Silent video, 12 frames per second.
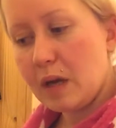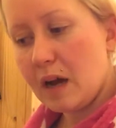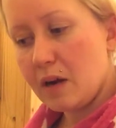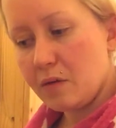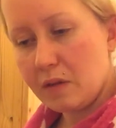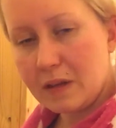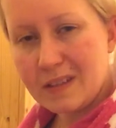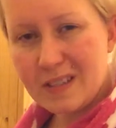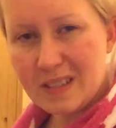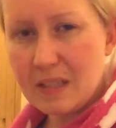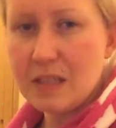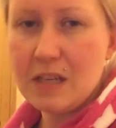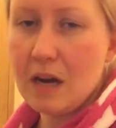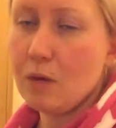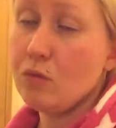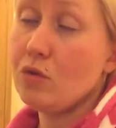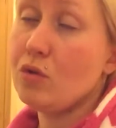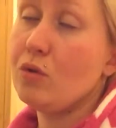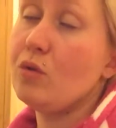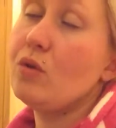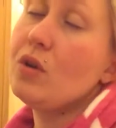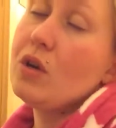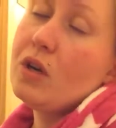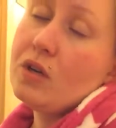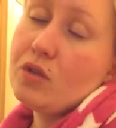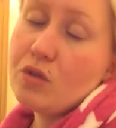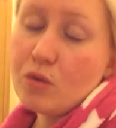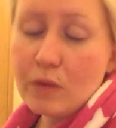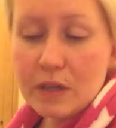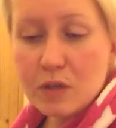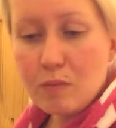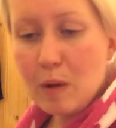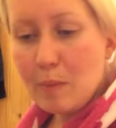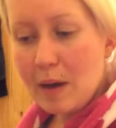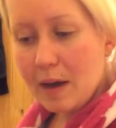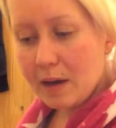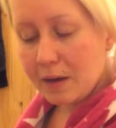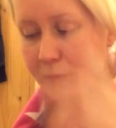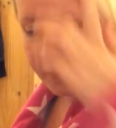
kind of like sit down to rest my back.